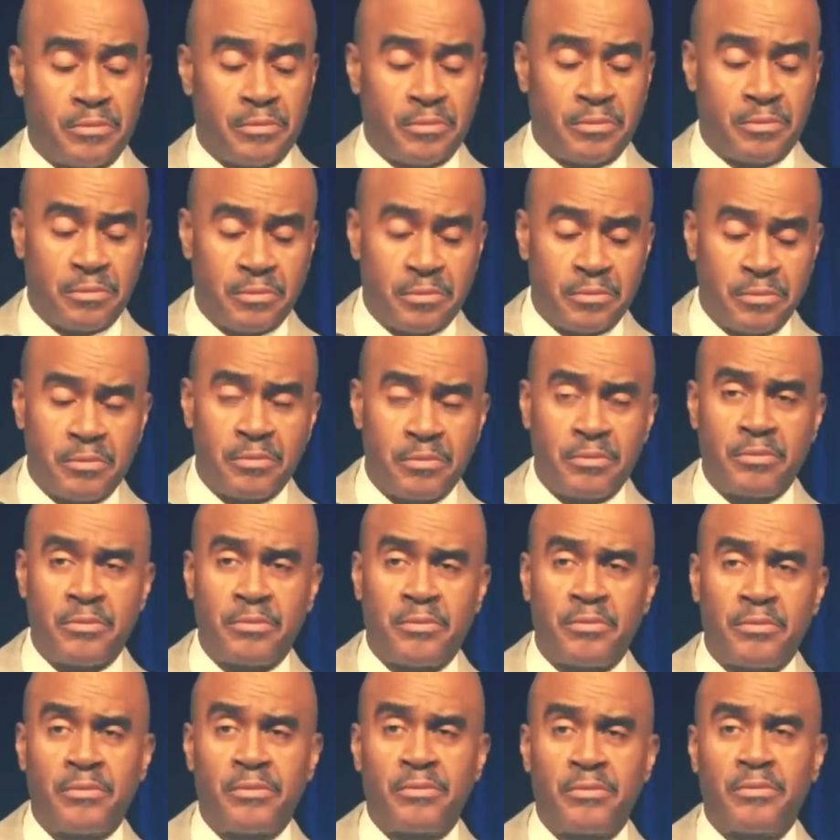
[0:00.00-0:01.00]

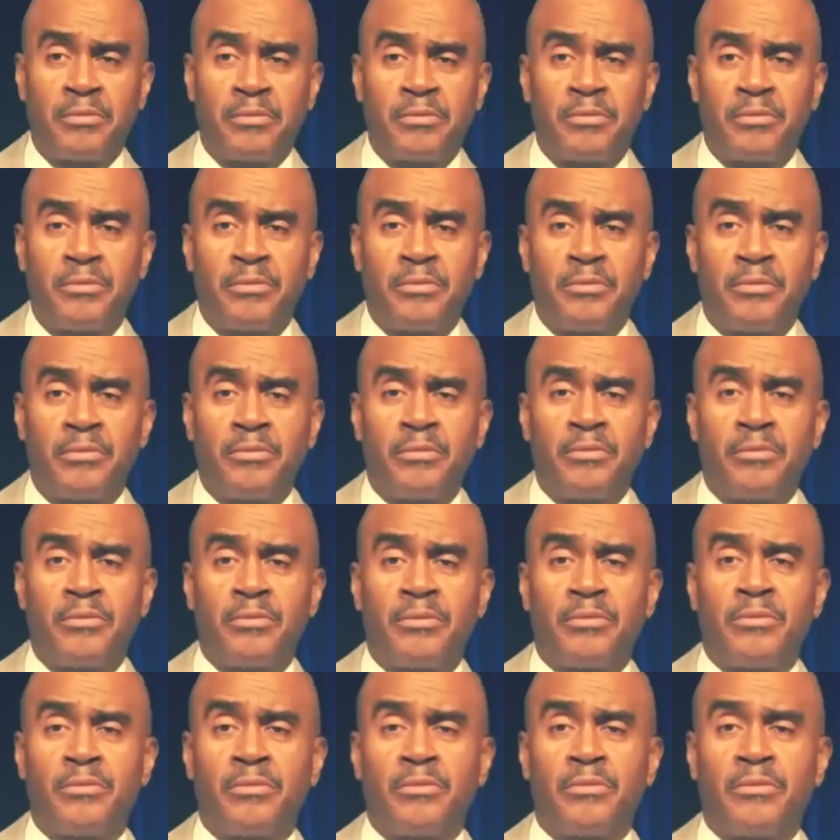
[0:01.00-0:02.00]

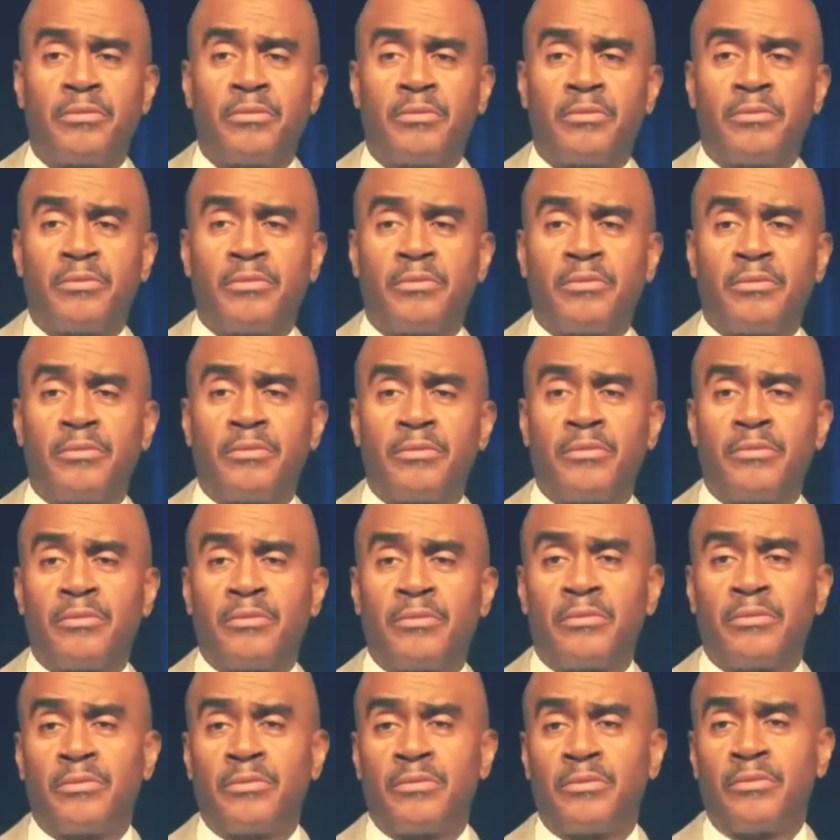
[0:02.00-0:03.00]

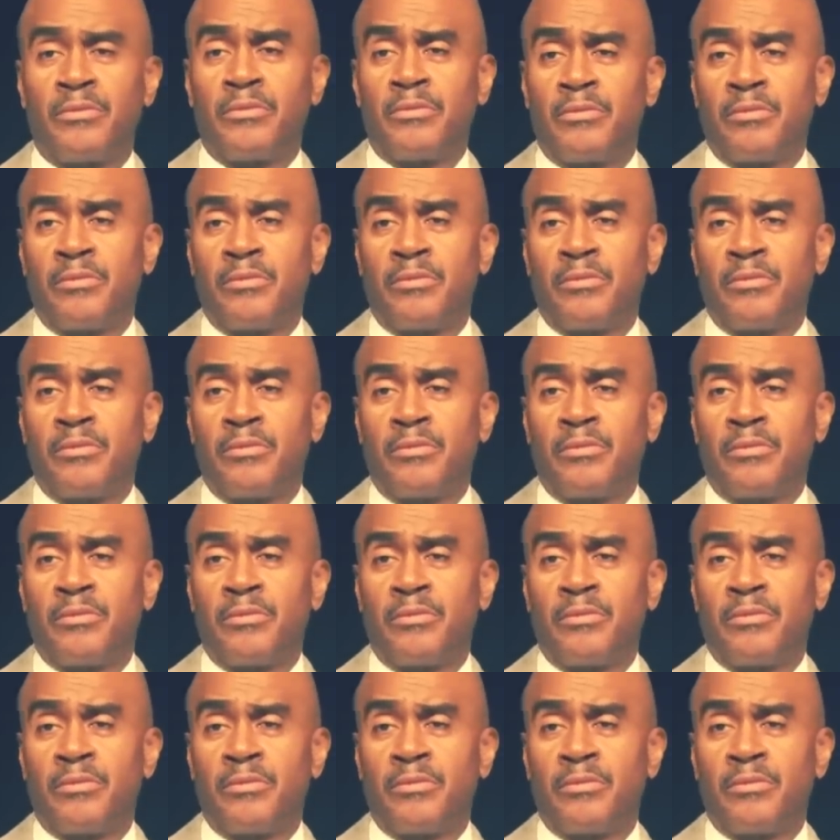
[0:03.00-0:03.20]
Nothing is said.